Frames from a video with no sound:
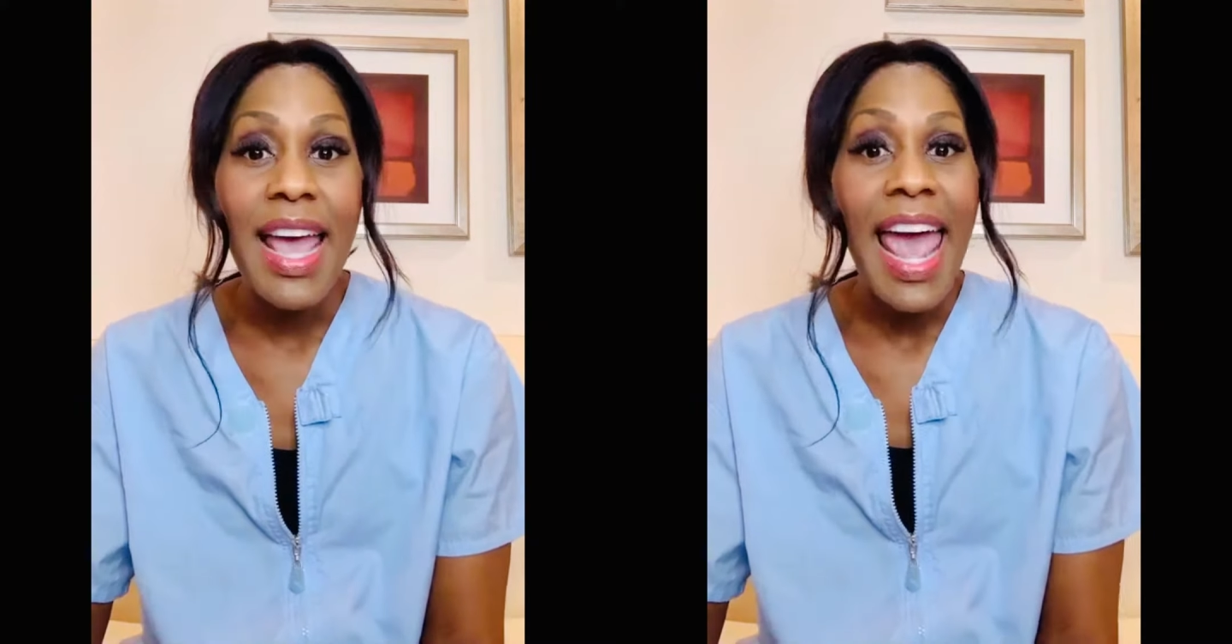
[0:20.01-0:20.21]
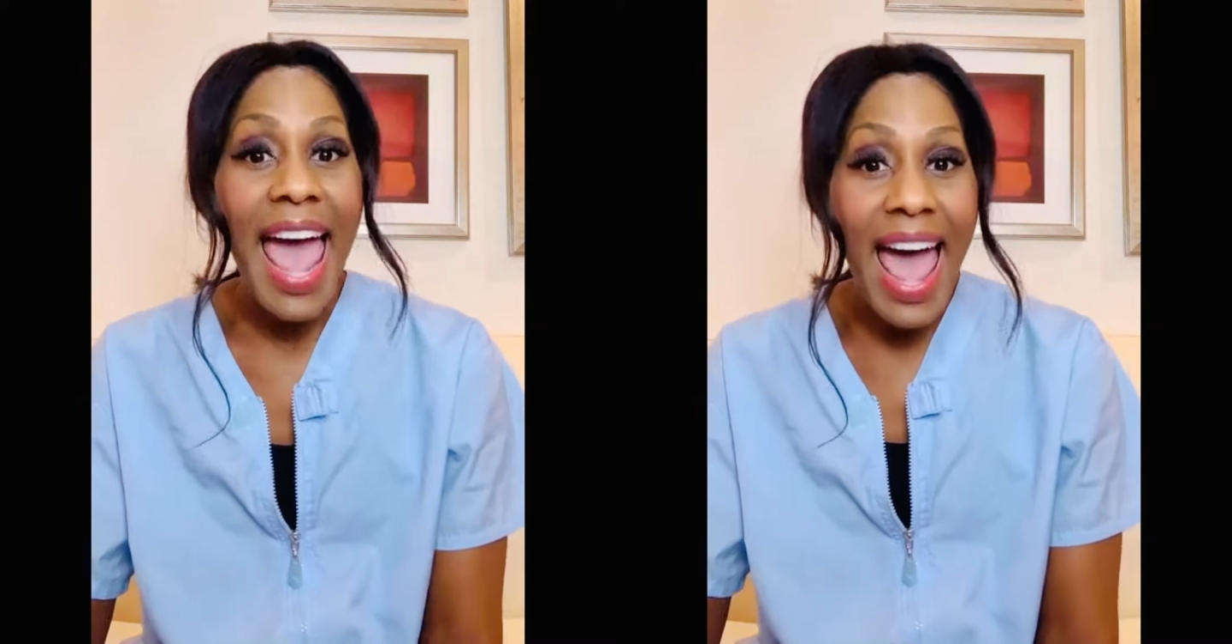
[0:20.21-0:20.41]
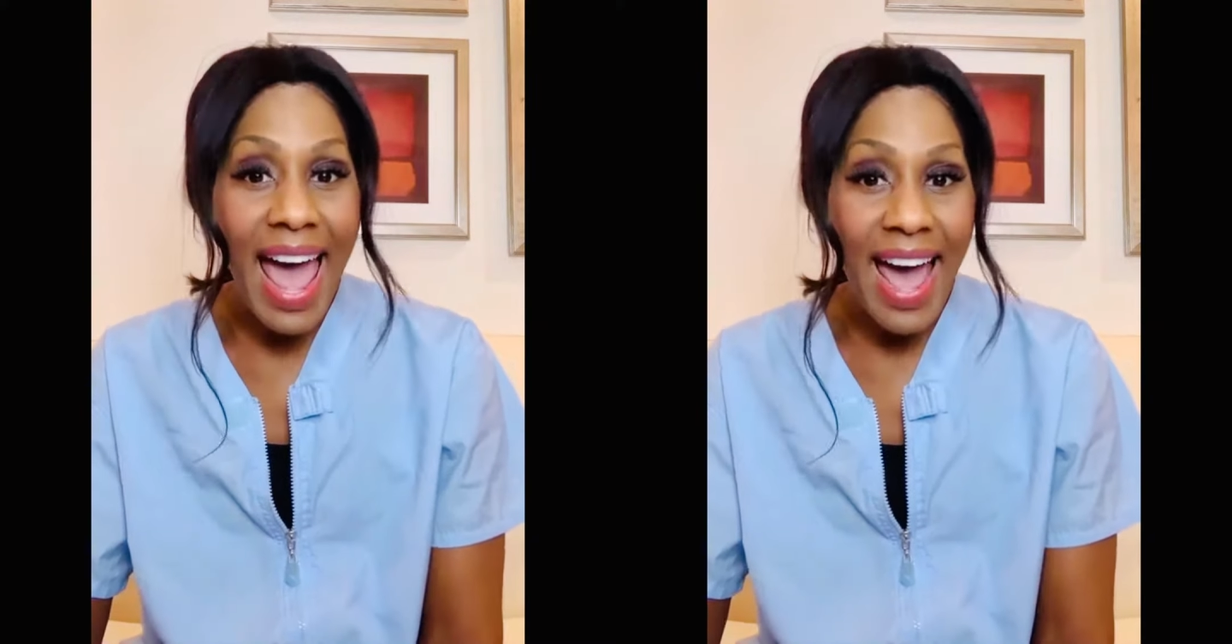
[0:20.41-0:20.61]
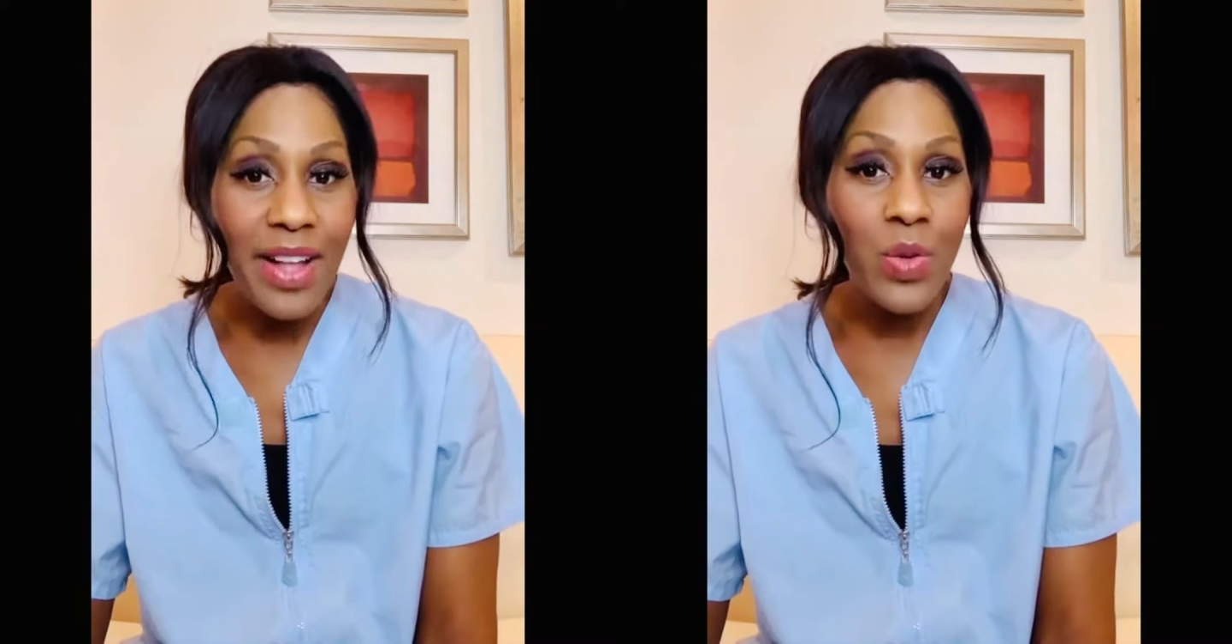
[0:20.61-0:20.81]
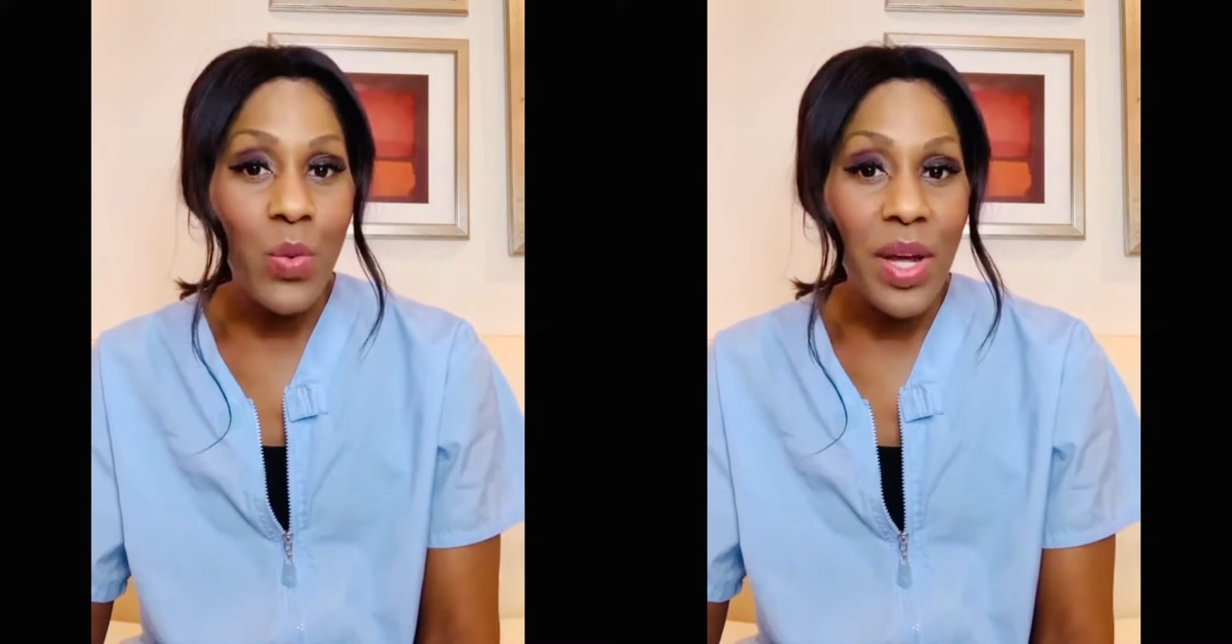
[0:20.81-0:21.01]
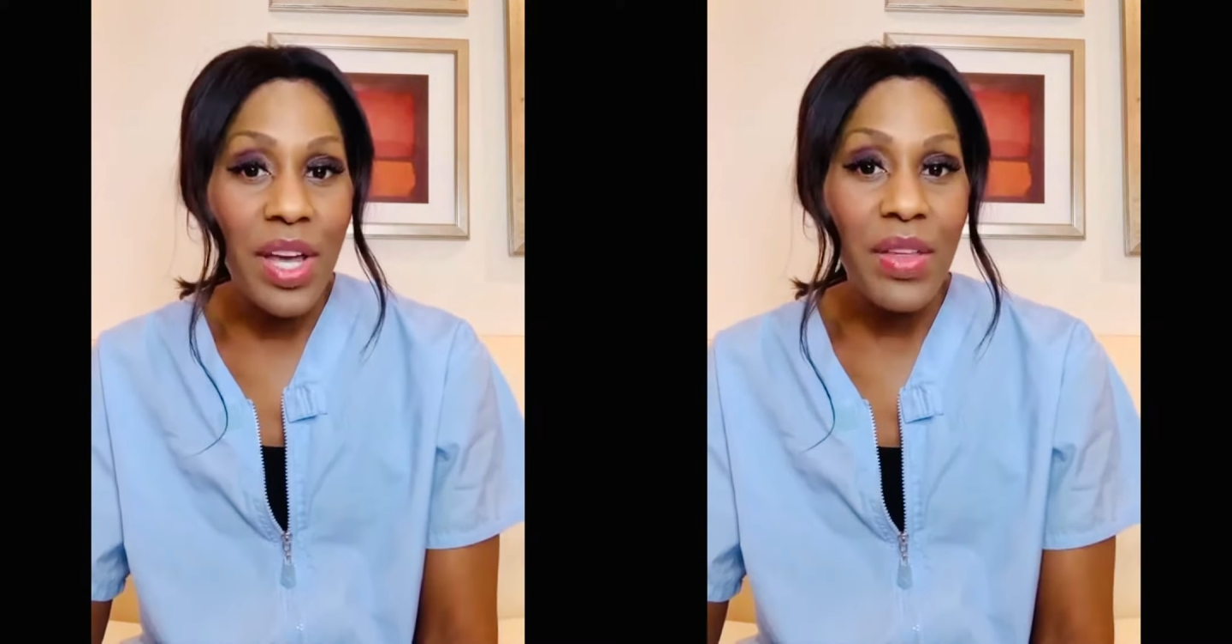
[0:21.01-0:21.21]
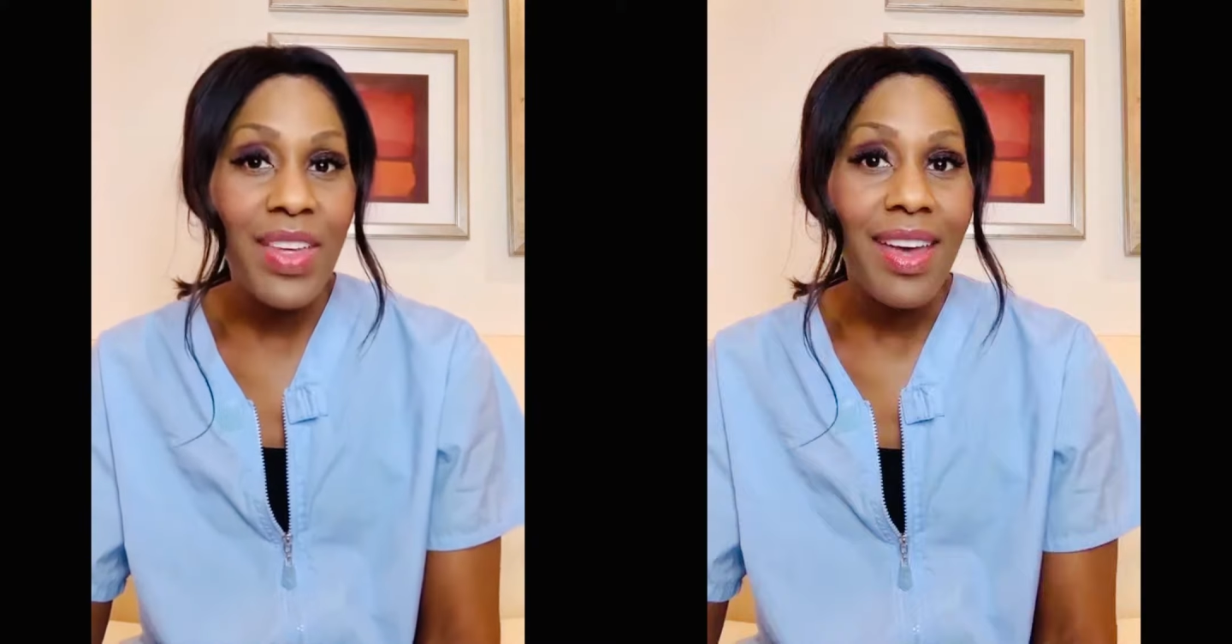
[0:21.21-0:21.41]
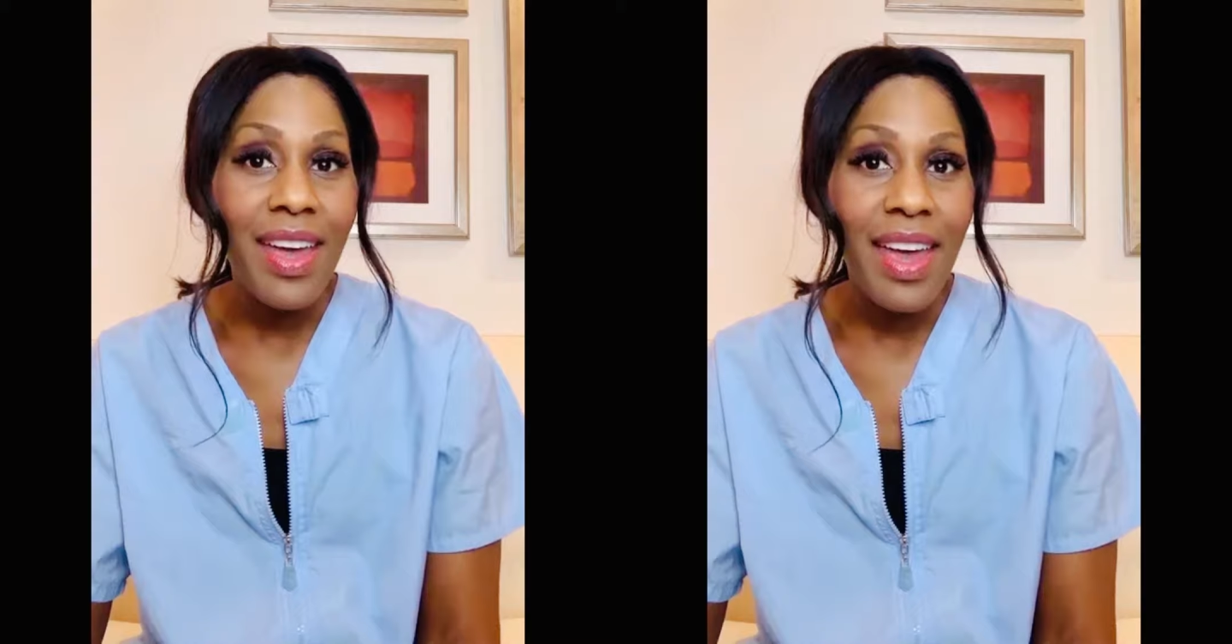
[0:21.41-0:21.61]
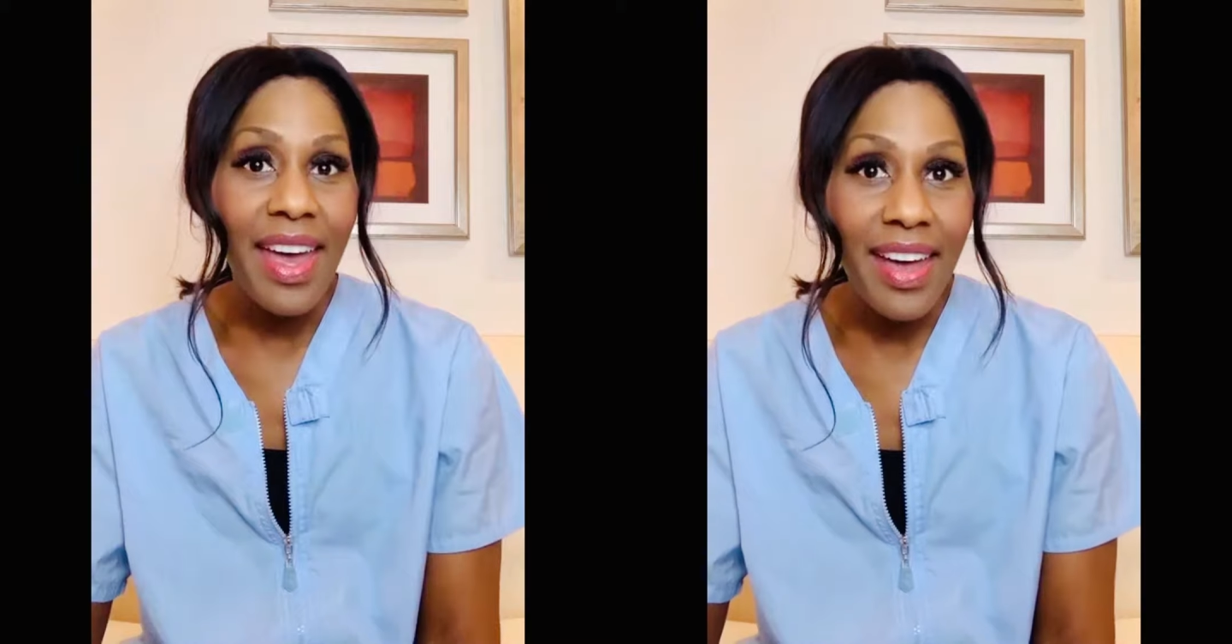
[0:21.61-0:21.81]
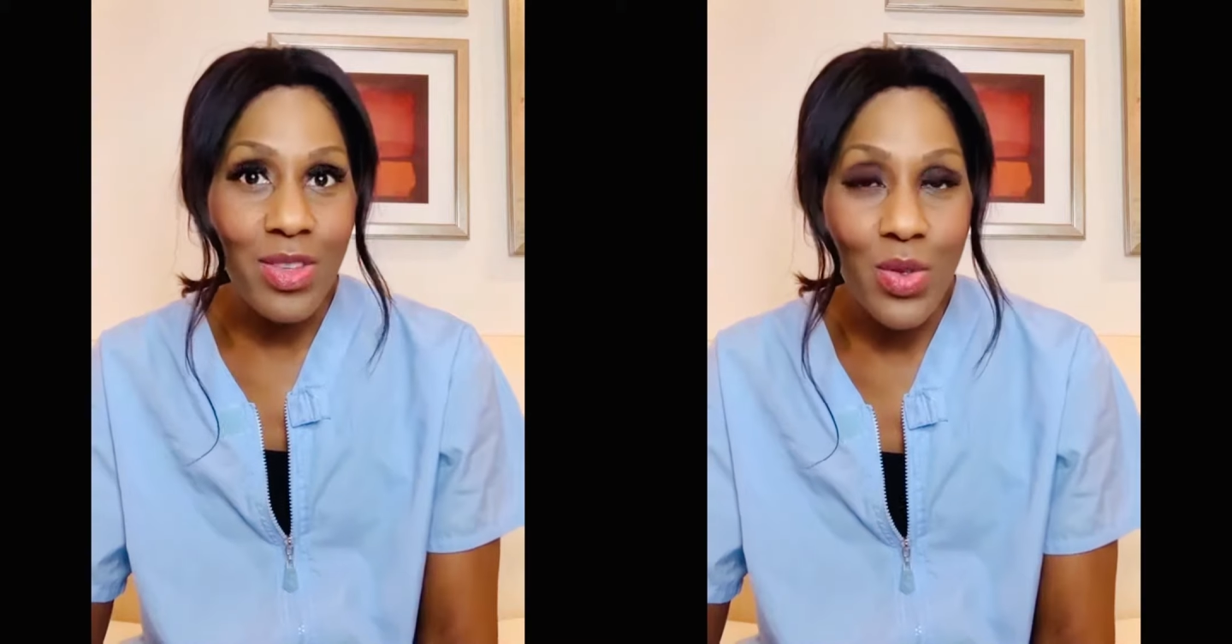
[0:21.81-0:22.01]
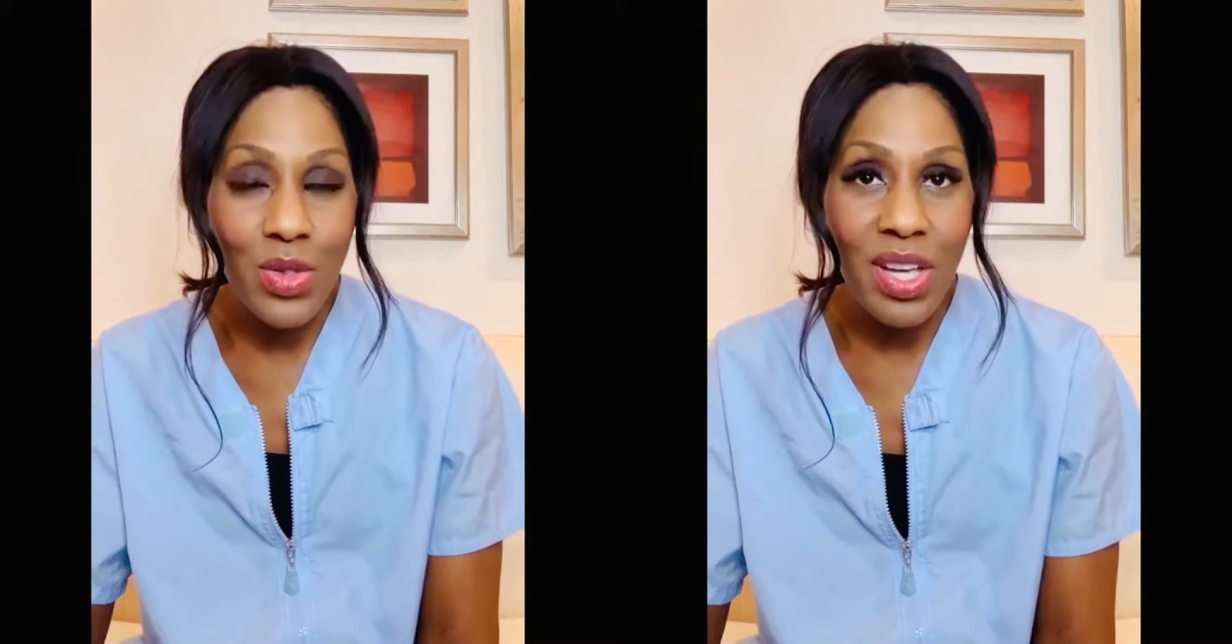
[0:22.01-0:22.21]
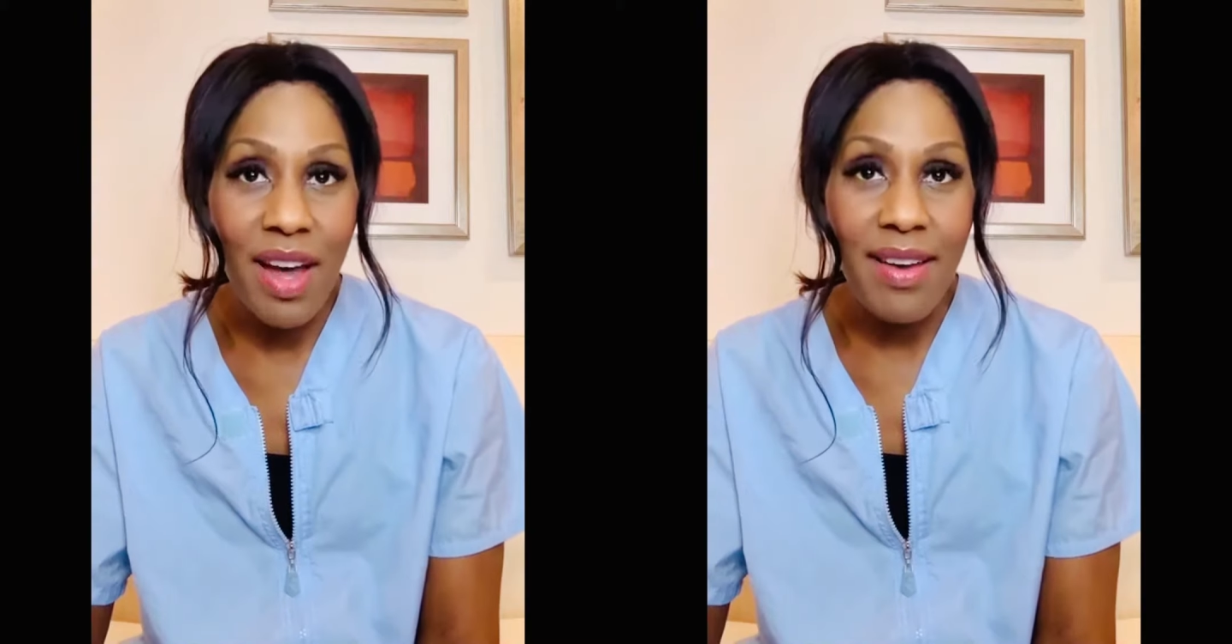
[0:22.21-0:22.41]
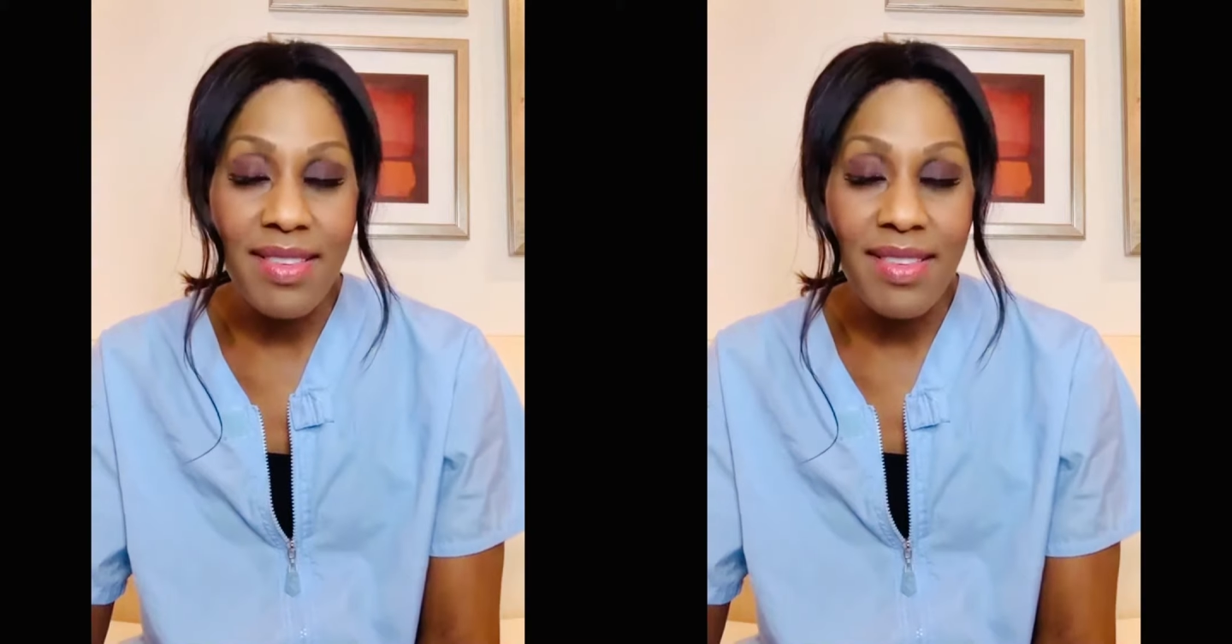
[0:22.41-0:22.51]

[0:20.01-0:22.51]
and with exercise.